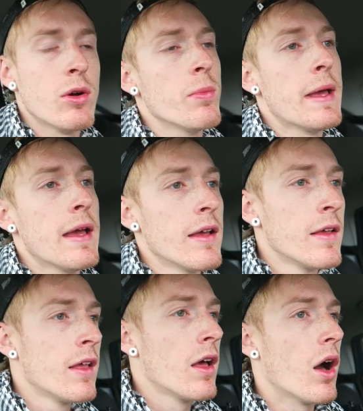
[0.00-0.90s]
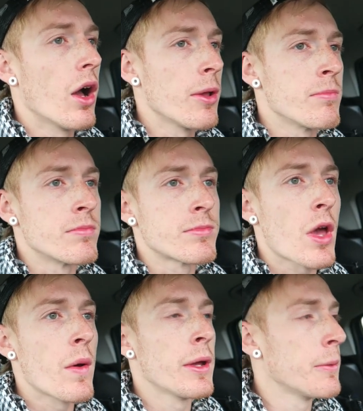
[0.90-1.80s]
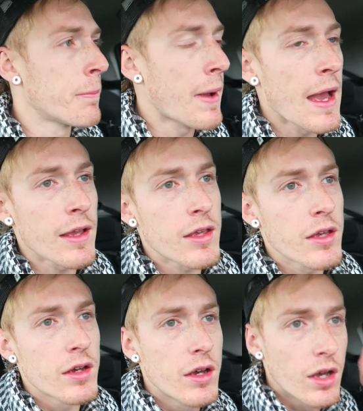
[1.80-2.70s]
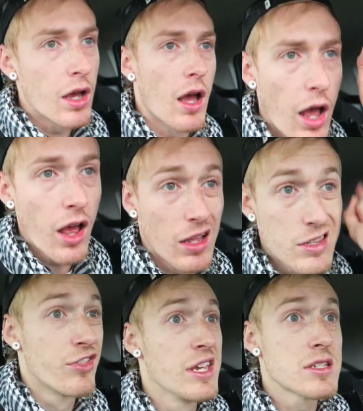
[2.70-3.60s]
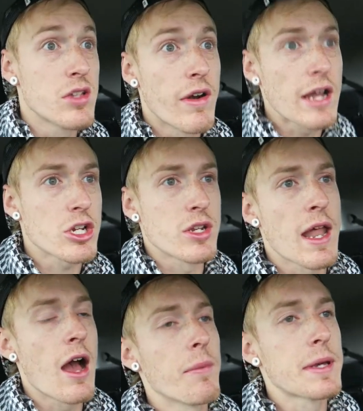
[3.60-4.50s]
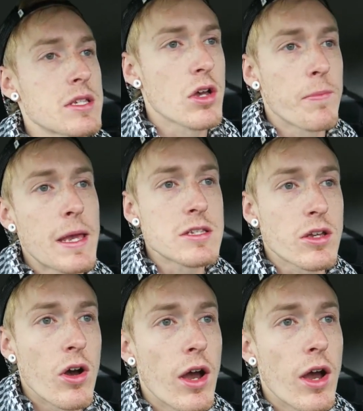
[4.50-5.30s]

a little bit. I'm going back this direction now because I've basically